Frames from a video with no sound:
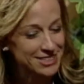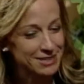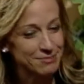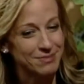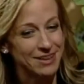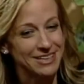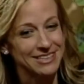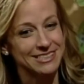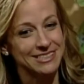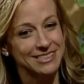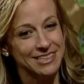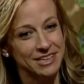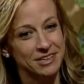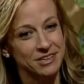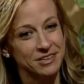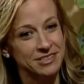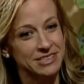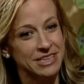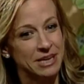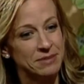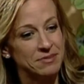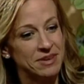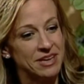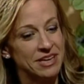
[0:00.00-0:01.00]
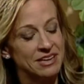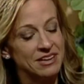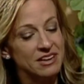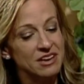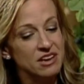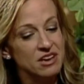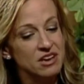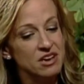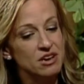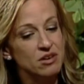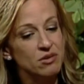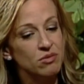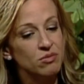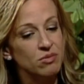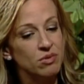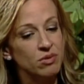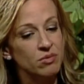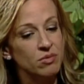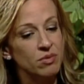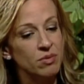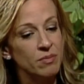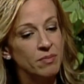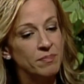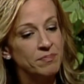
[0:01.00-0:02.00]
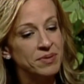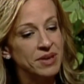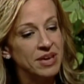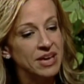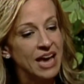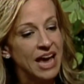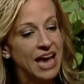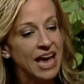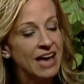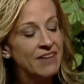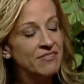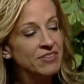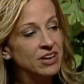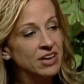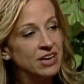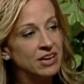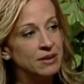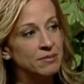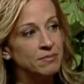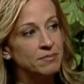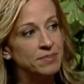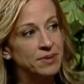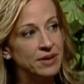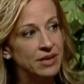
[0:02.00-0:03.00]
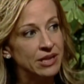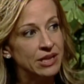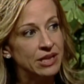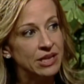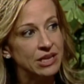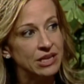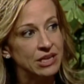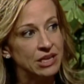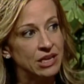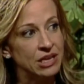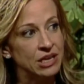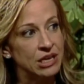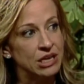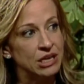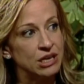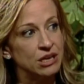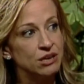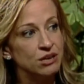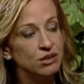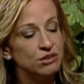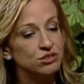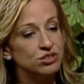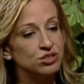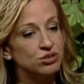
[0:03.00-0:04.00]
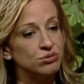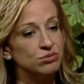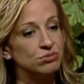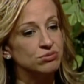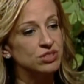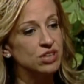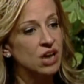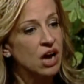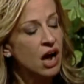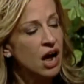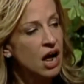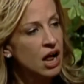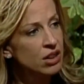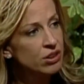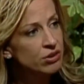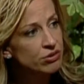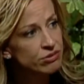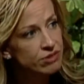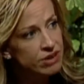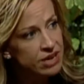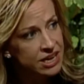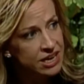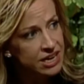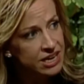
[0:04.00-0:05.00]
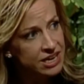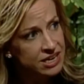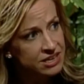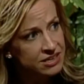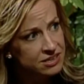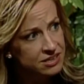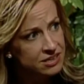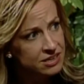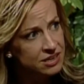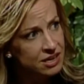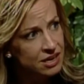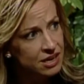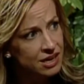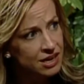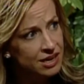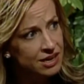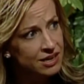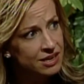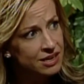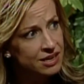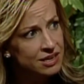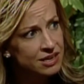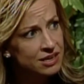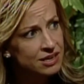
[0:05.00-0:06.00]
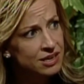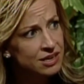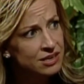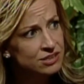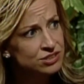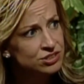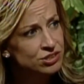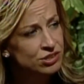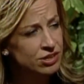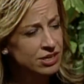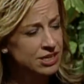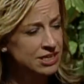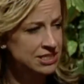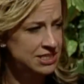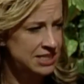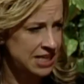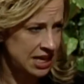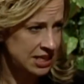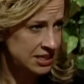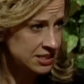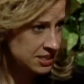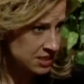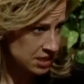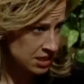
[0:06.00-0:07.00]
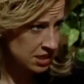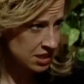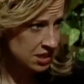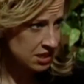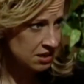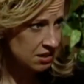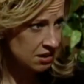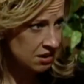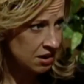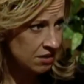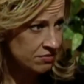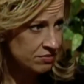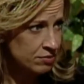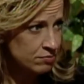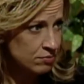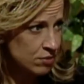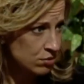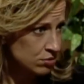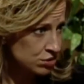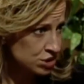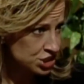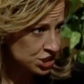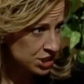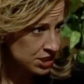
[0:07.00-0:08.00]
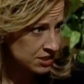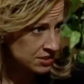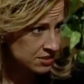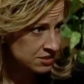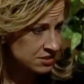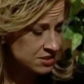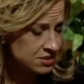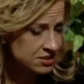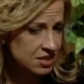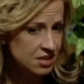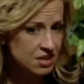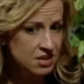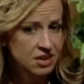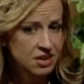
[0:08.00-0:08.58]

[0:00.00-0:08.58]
And by skills, I mean having an ability to tolerate a certain intensity of emotions,